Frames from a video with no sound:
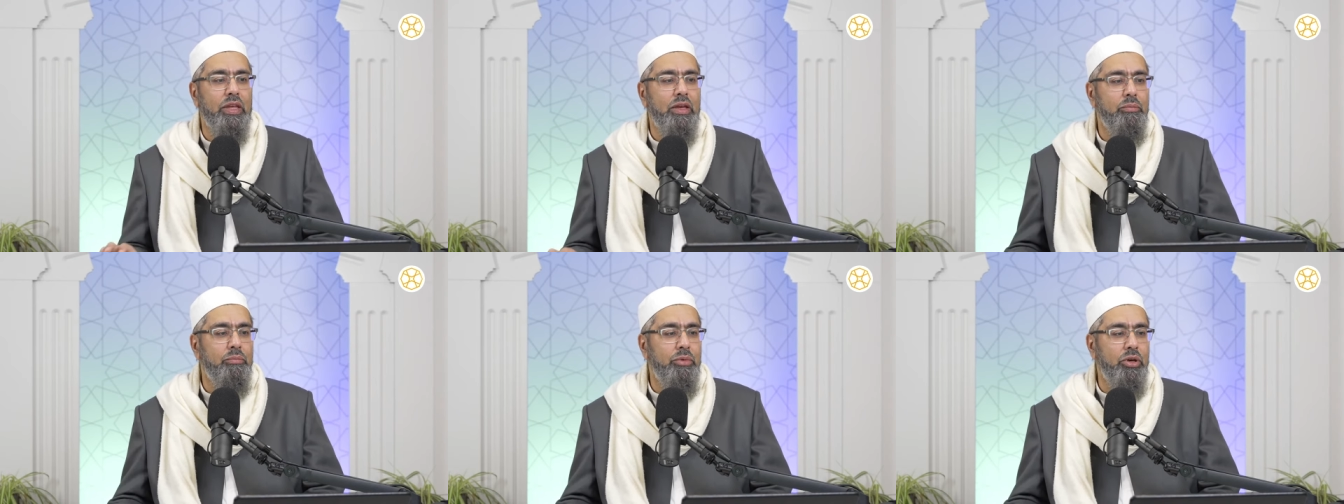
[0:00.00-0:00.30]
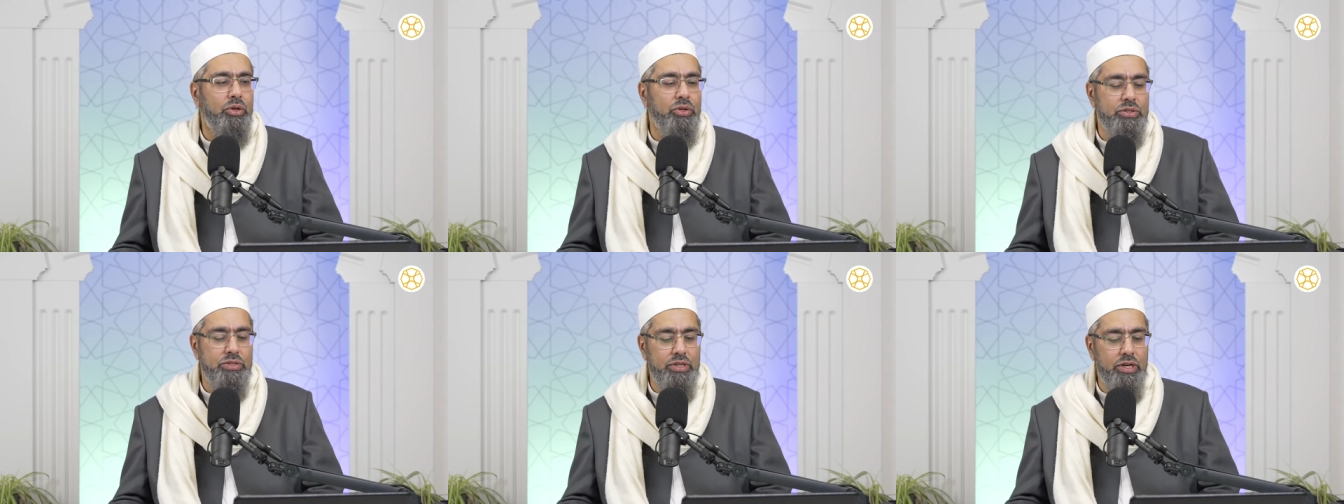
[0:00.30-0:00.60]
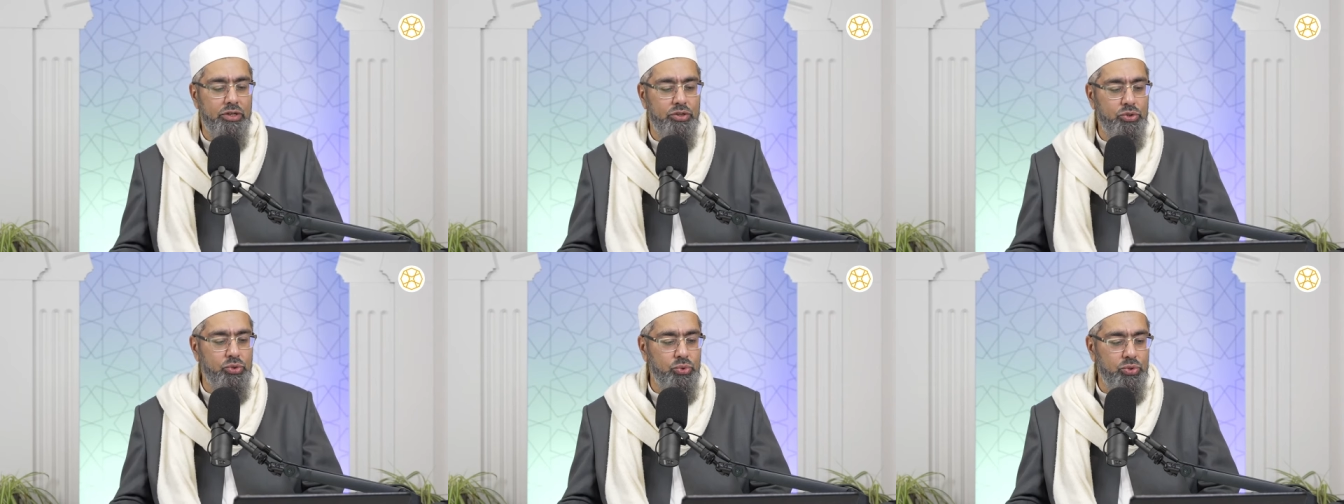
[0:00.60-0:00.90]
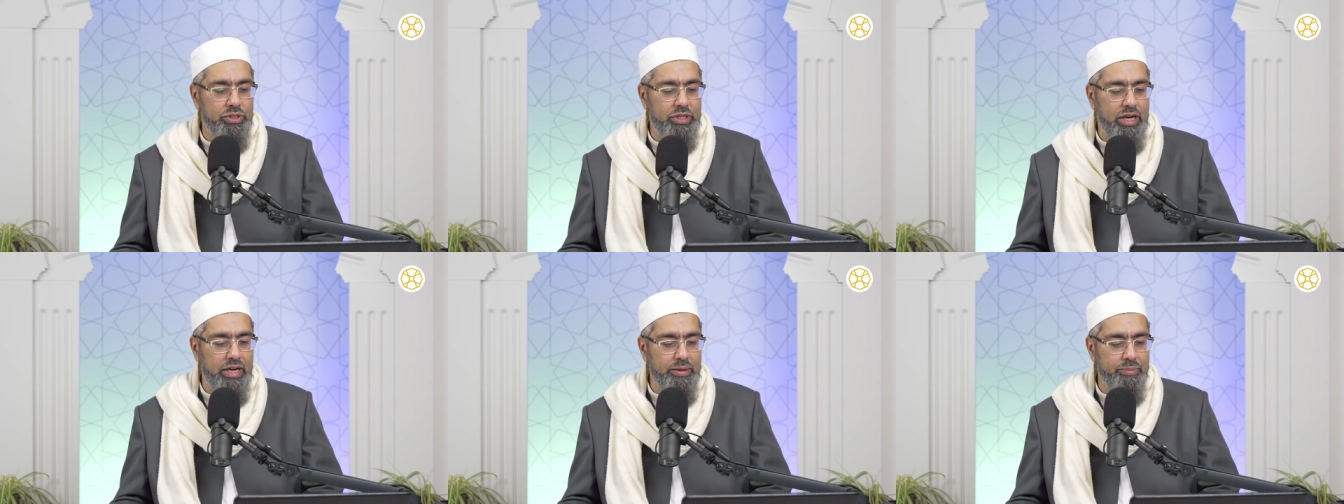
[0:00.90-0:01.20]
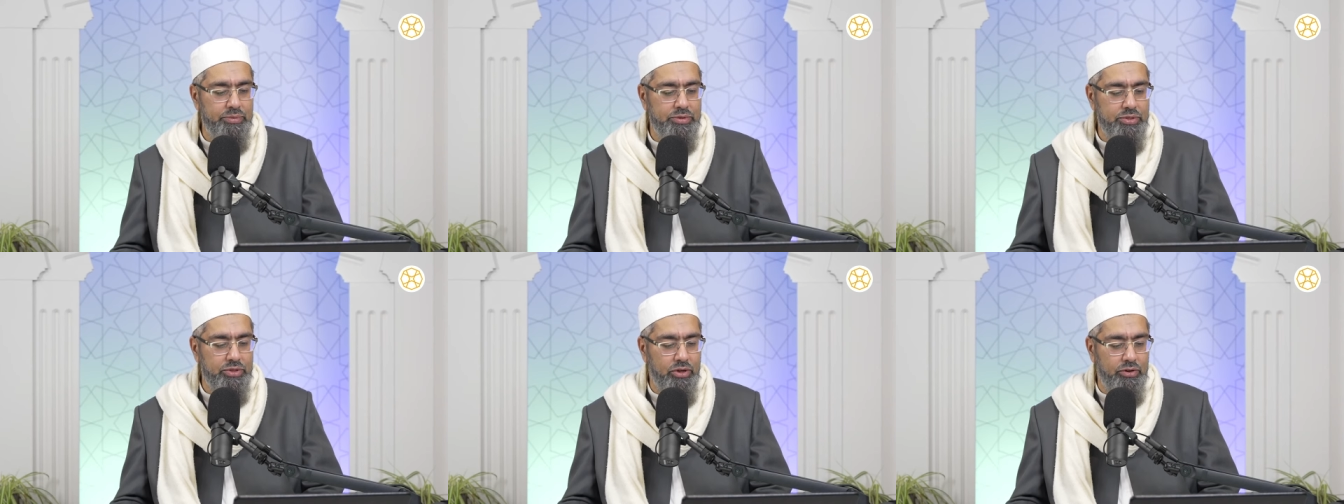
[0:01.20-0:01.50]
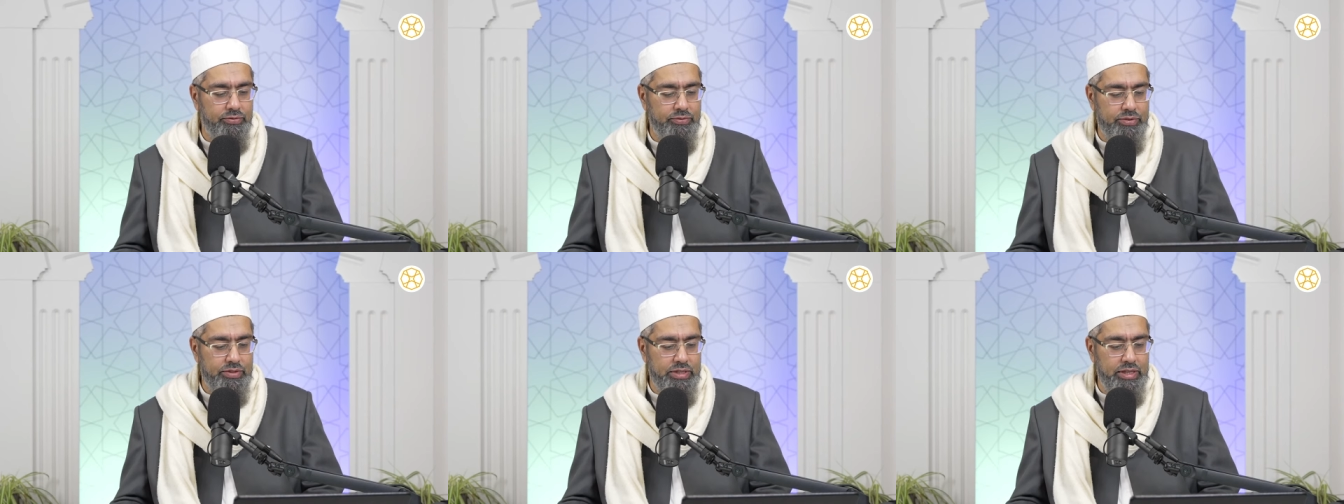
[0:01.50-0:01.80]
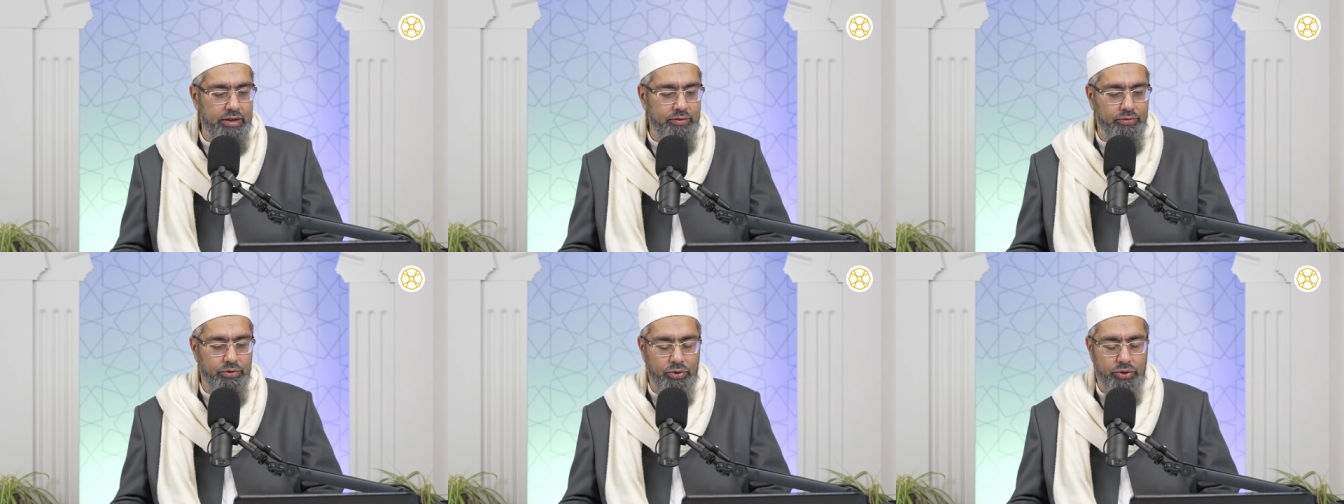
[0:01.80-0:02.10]
Because there are two types of
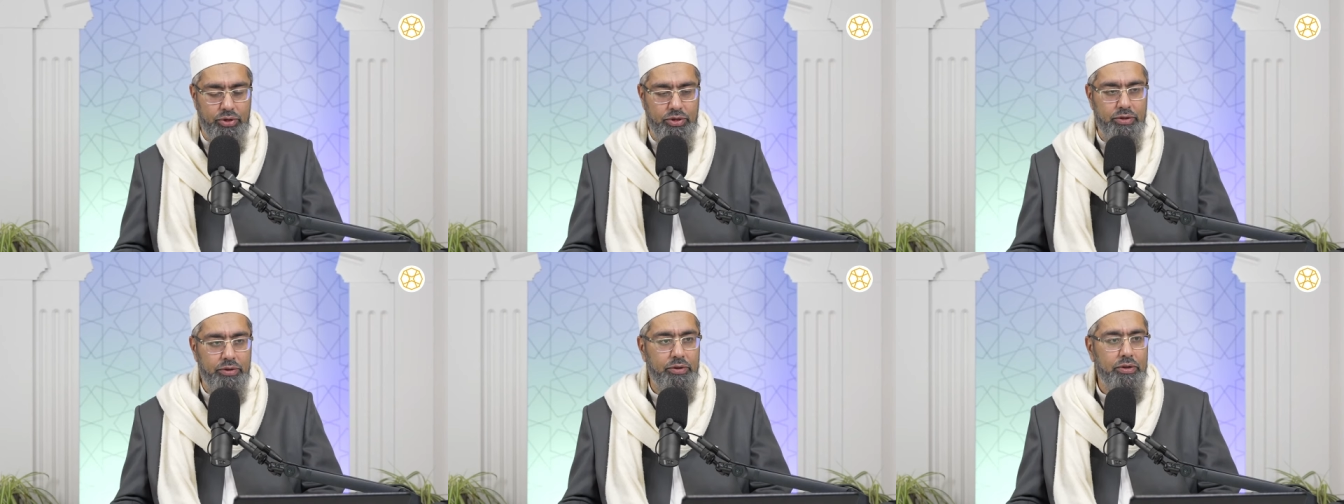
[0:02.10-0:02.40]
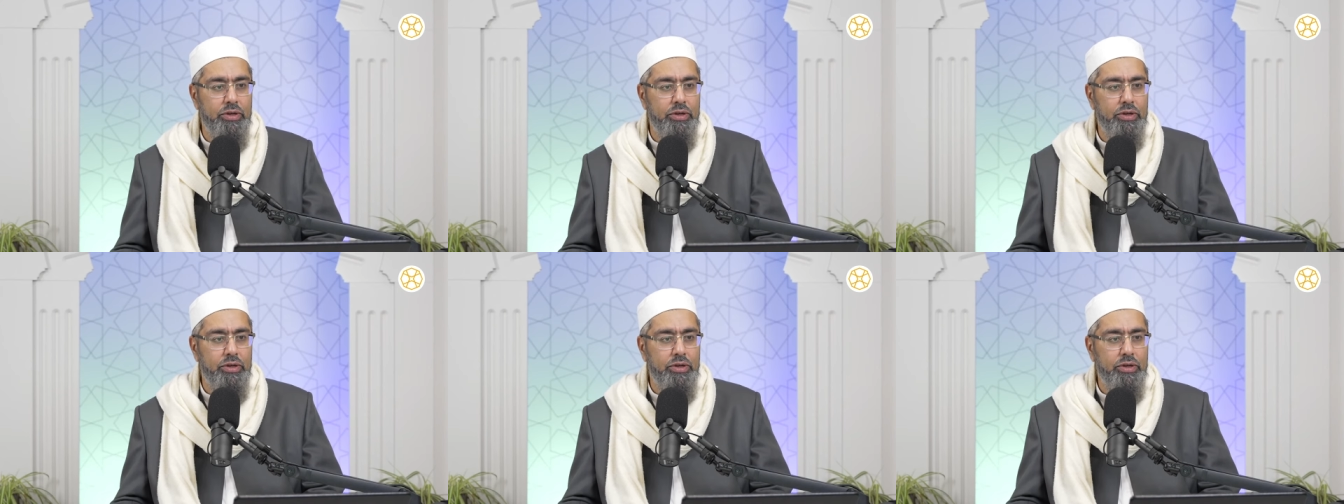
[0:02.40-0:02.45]
slavehood.